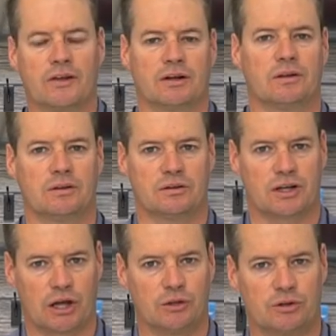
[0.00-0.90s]
the
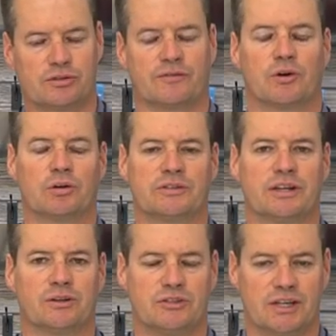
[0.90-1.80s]
colors of curl
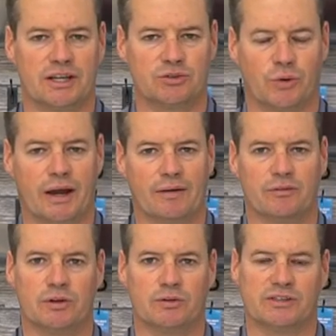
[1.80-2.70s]
tail jigs. We'll have
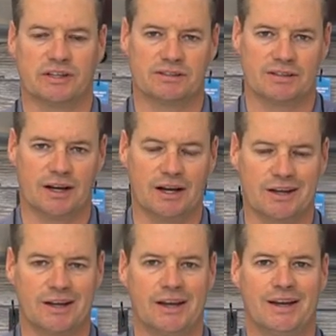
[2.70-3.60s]
those in stock.
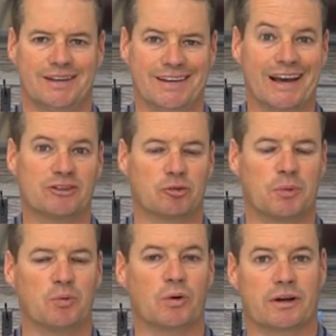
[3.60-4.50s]
Next, we'll
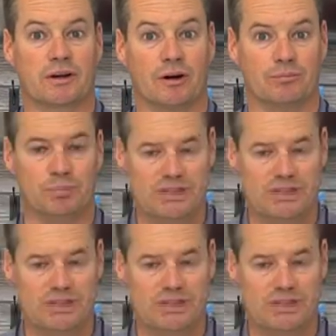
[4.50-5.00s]
be working on